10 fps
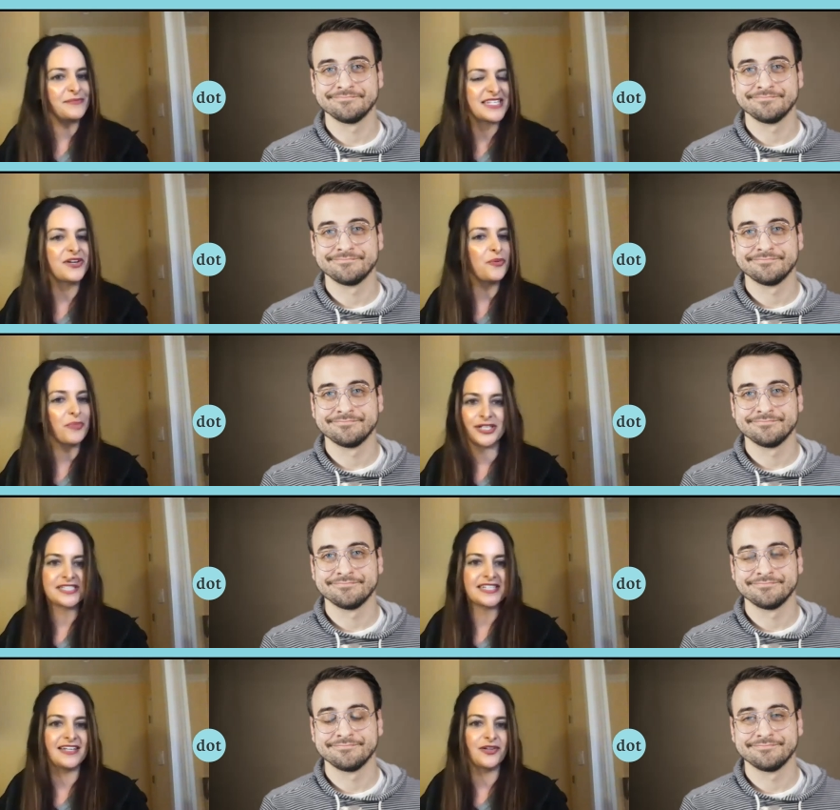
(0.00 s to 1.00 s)
Speaker 1: single
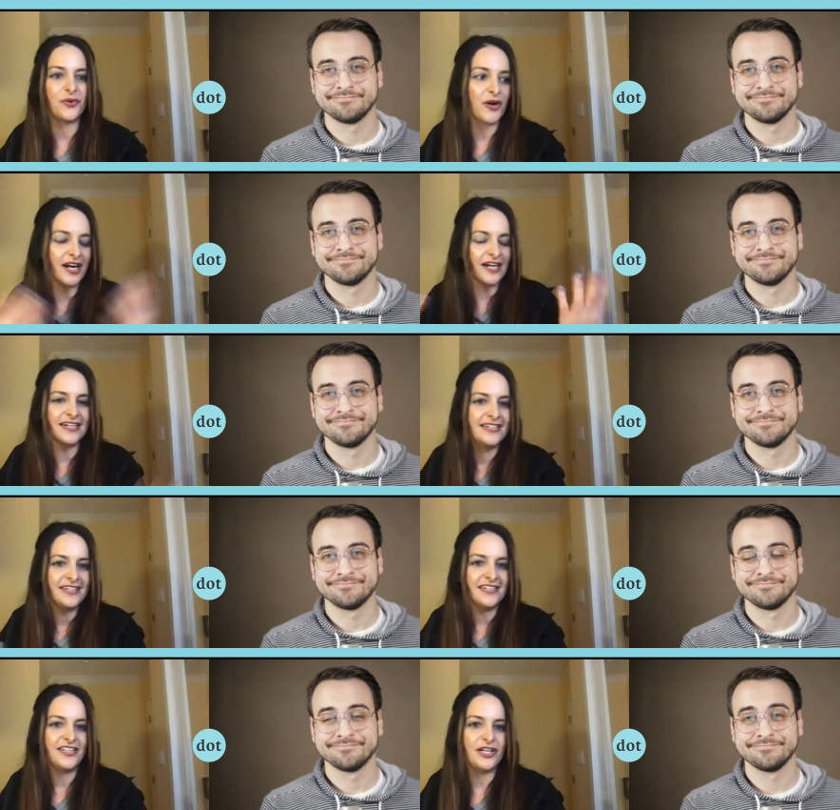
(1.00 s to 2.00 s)
person or
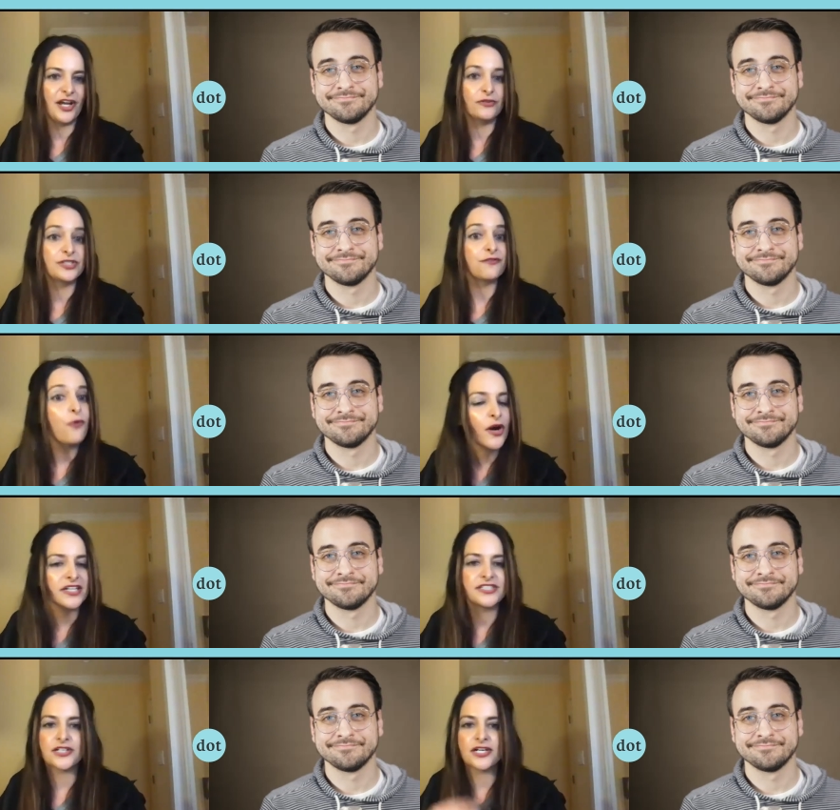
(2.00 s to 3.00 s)
you know
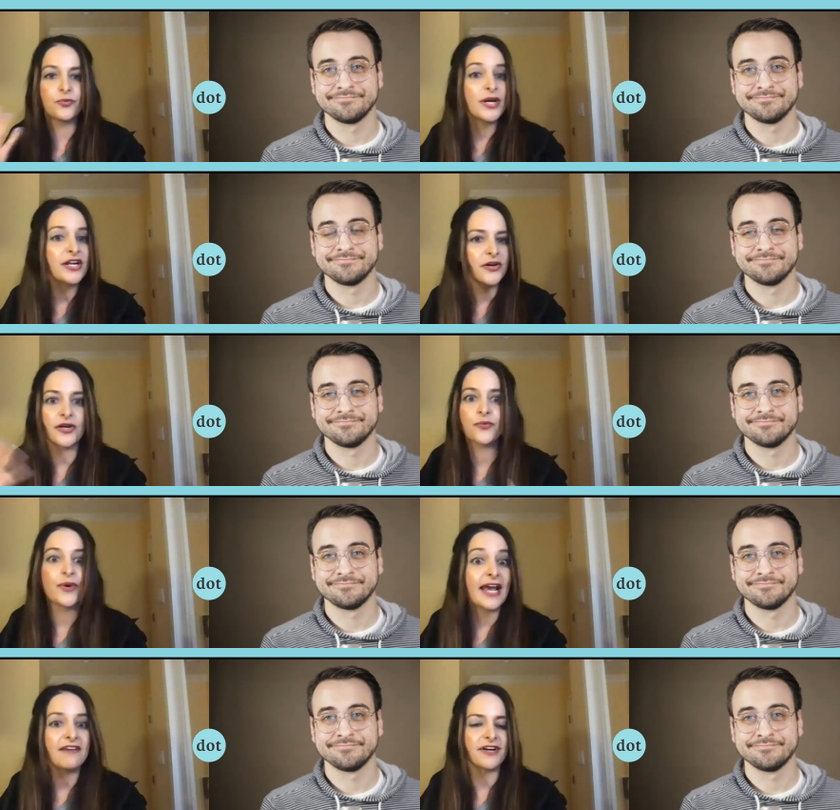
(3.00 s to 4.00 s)
divorced or widowed or
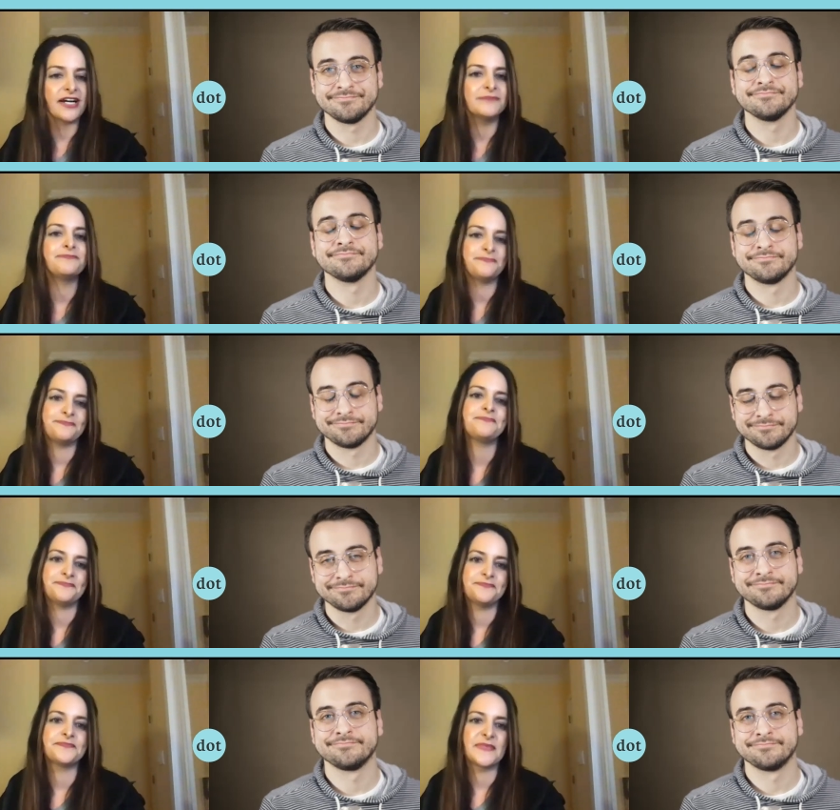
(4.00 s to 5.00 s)
whatever
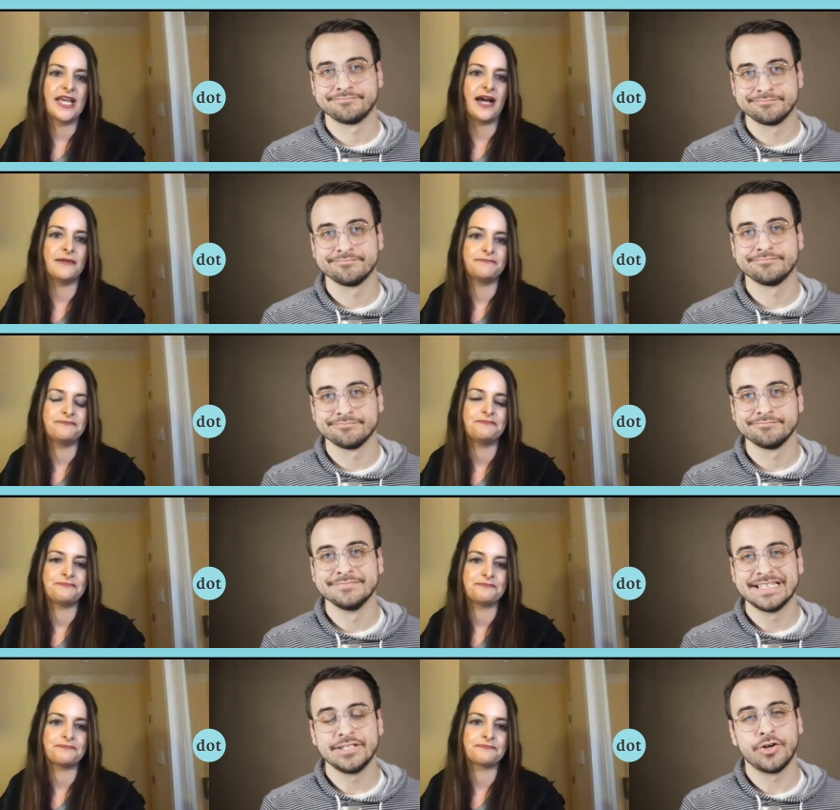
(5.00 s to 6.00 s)
yeah
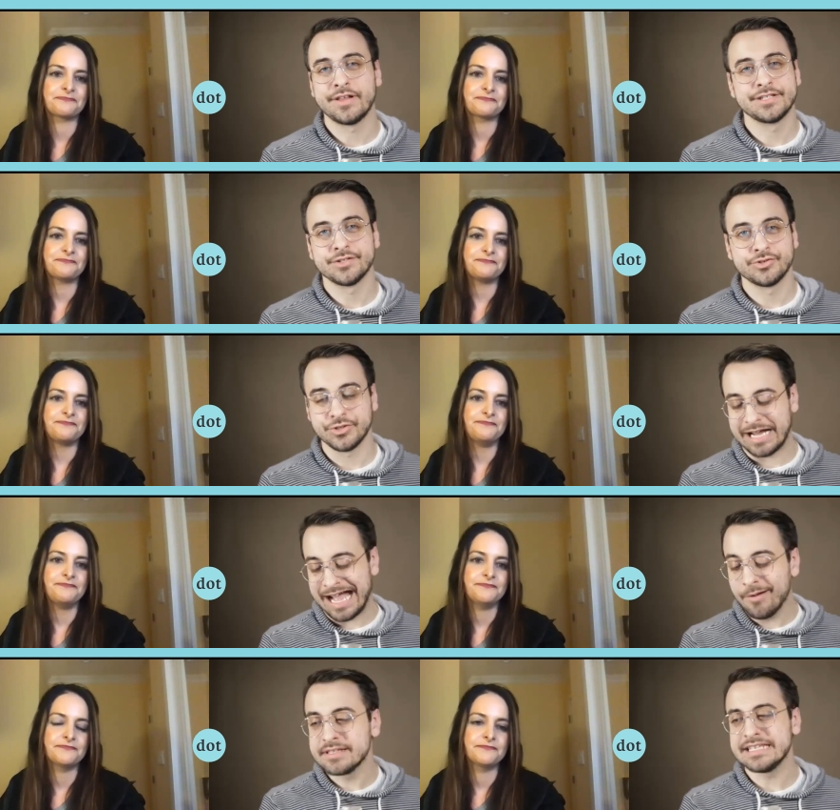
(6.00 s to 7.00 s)
Speaker 2: no that's so true
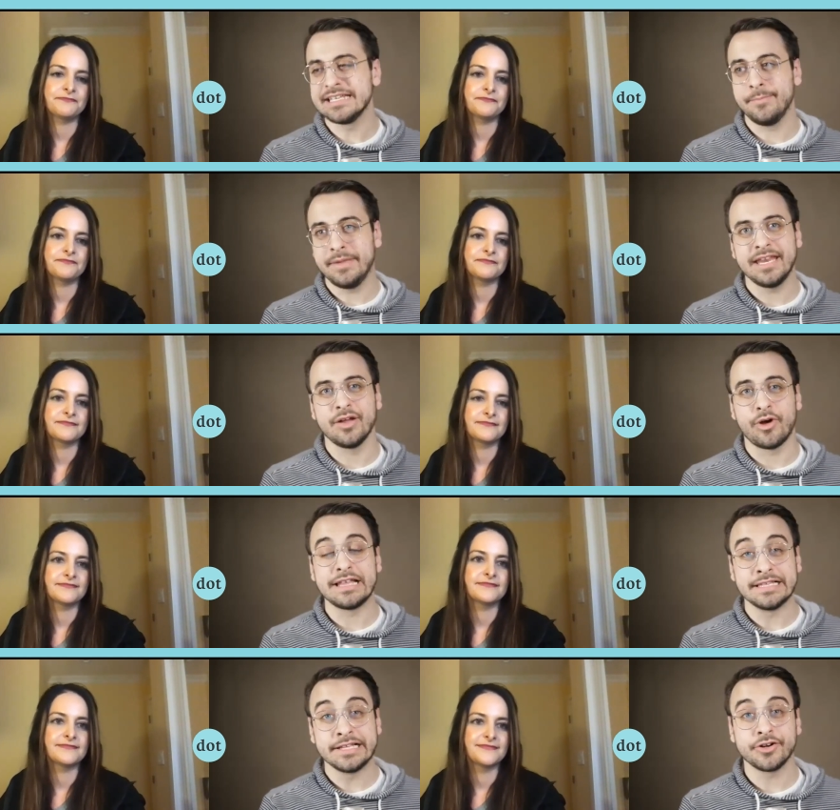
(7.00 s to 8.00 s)
i was in a meeting where
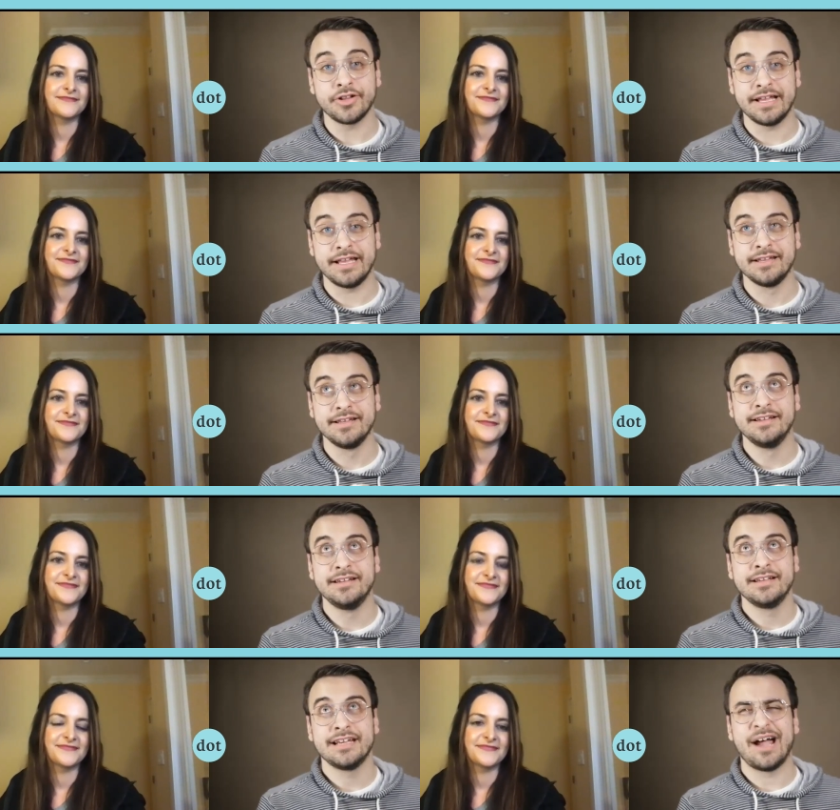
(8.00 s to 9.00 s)
i literally
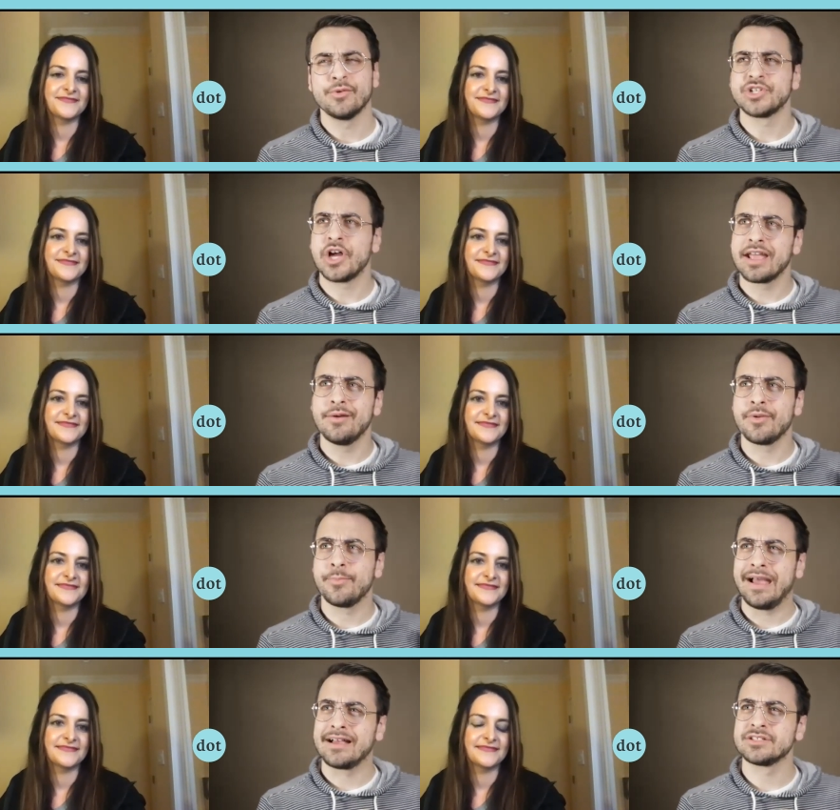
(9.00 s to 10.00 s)
i was talking with
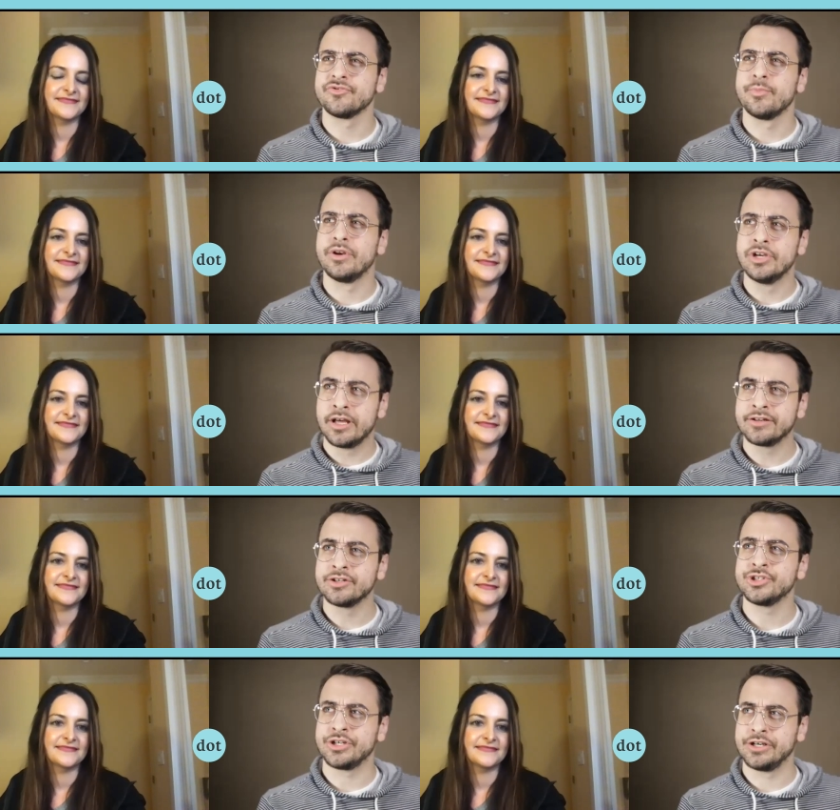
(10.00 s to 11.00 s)
a pastor from
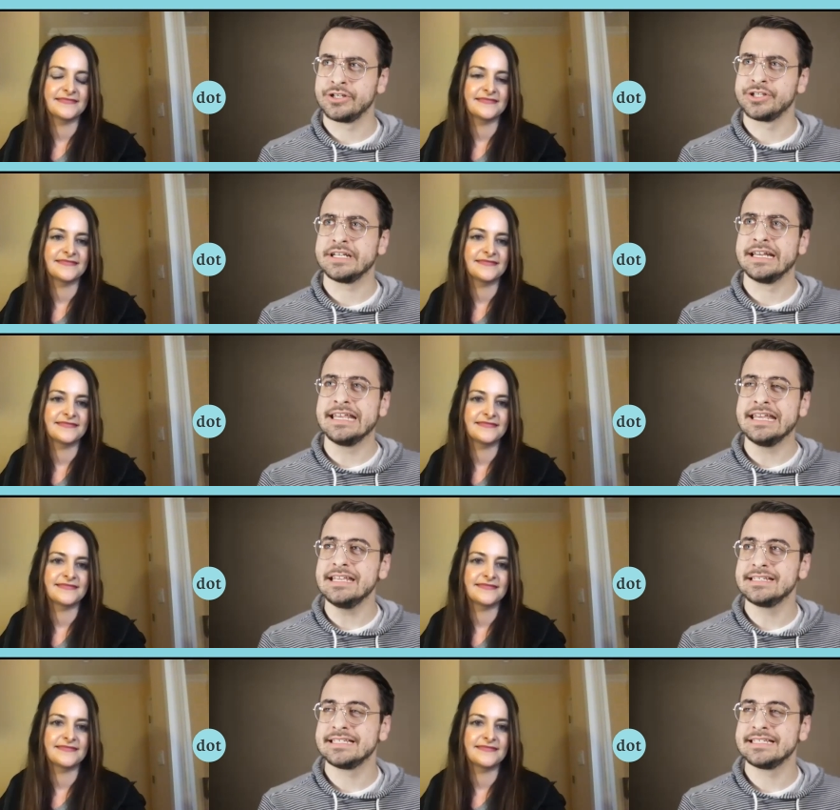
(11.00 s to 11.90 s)
another church and he